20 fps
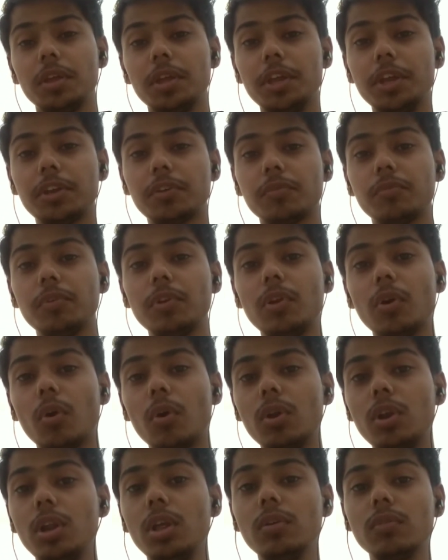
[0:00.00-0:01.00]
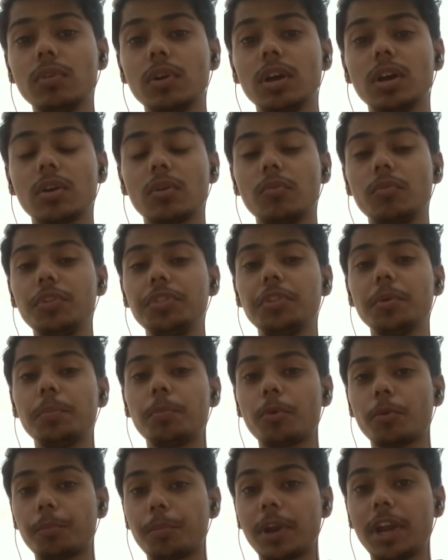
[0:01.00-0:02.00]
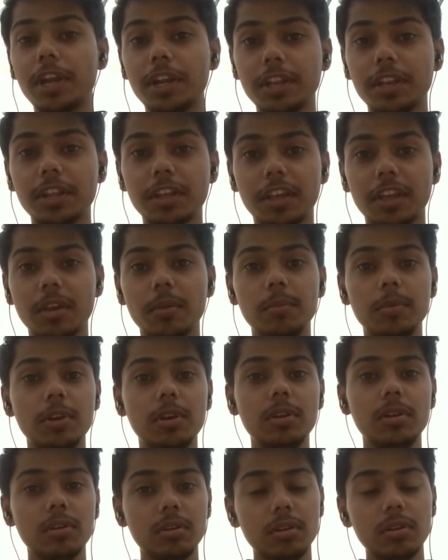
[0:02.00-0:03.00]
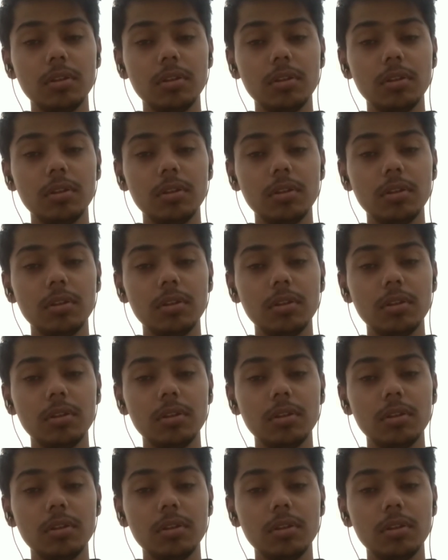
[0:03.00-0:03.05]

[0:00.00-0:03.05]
it will only work with the proprietary cable,